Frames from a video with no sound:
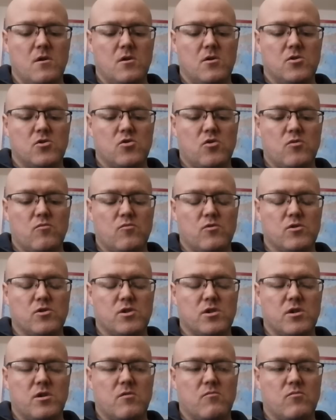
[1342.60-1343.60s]
so onwards
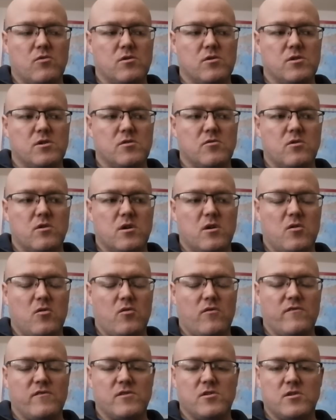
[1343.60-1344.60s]
and upwards and all that.
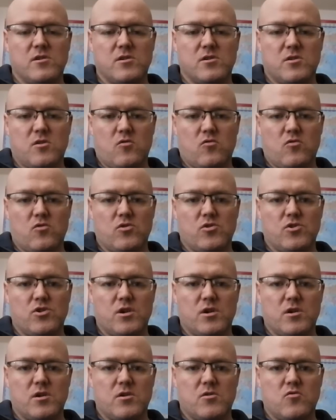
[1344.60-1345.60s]
Obviously, still got
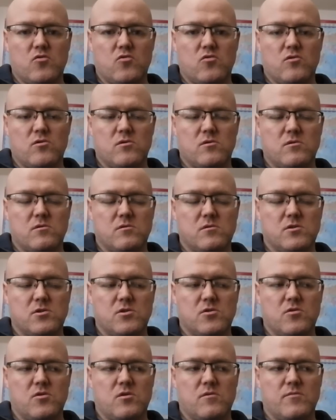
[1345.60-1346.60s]
shit going on. Do you
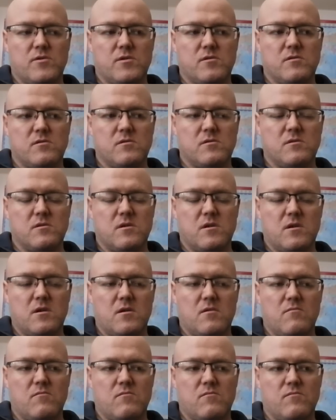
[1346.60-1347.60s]
know what I mean?
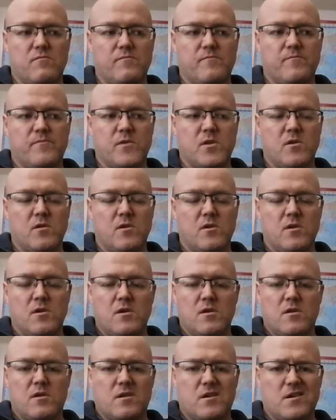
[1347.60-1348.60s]
Um,
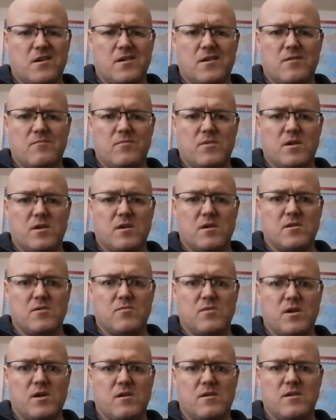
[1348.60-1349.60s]
Trying to get my kid's
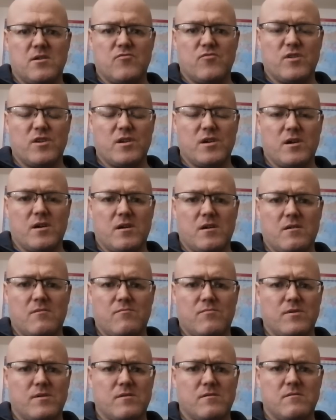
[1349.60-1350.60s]
man to
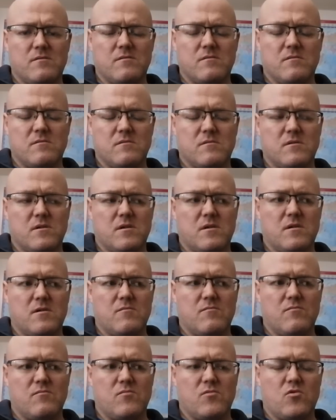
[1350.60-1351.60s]
rehab and
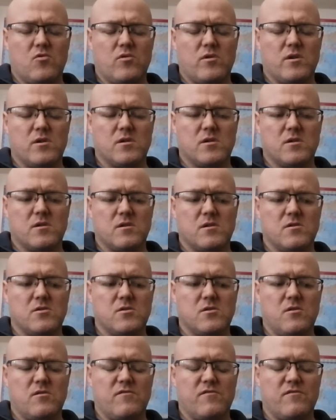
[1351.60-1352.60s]
all this kind of
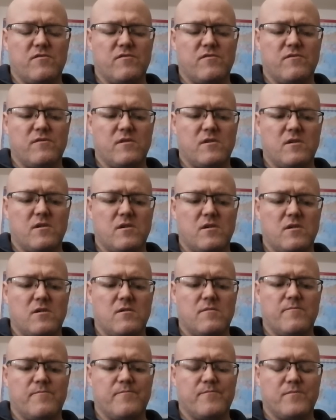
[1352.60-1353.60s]
stuff.
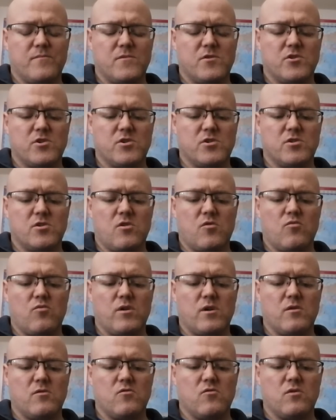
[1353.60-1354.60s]
She's still
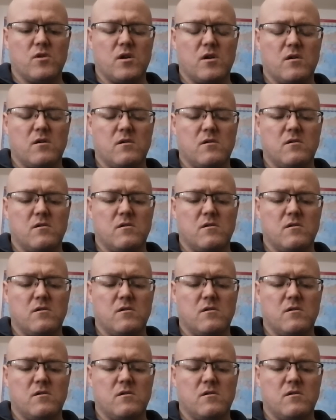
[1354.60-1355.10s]
waiting on